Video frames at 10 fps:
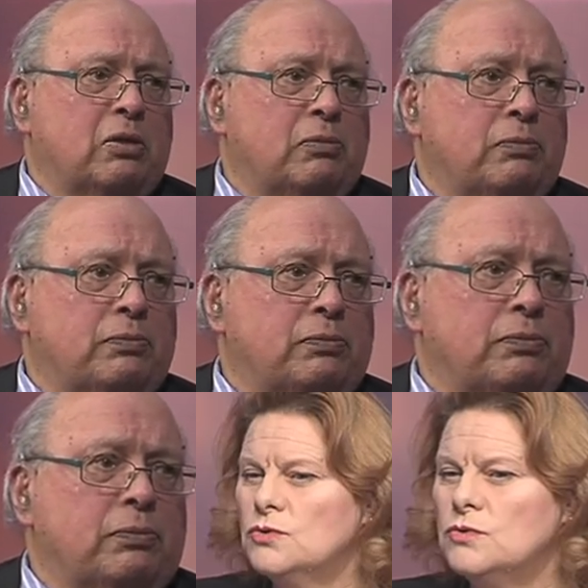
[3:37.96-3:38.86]

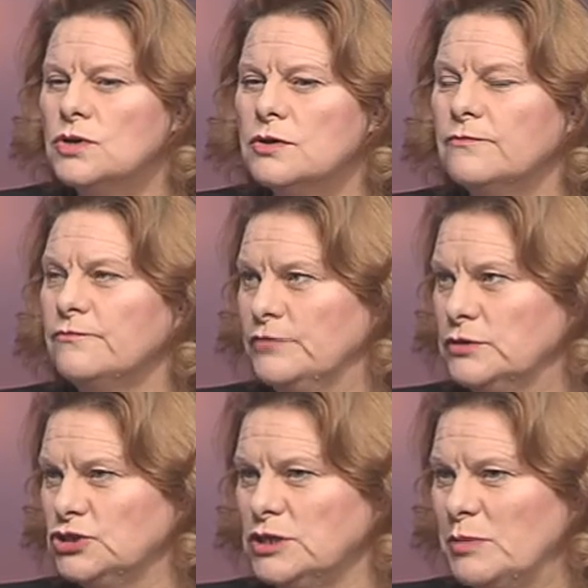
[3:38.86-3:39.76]
So for
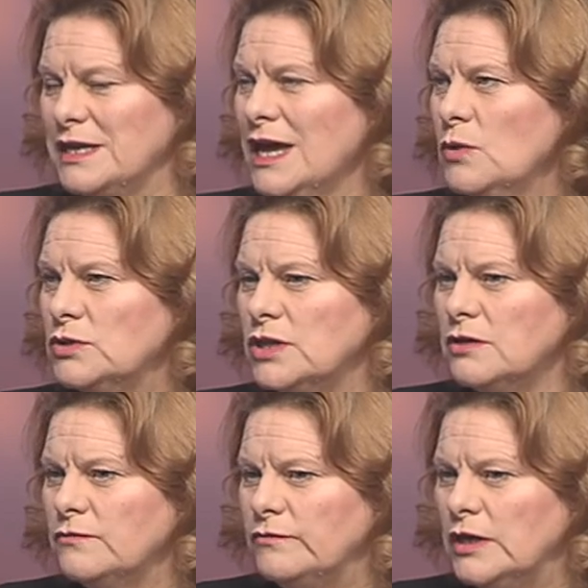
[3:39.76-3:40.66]
shipping, how would that
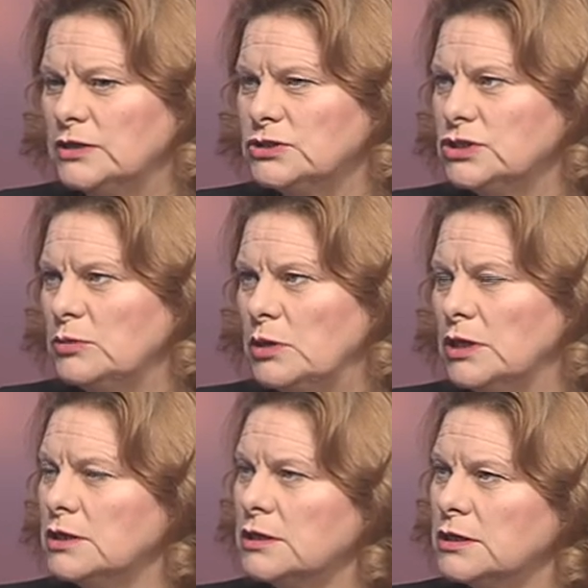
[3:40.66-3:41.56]
affect shipping?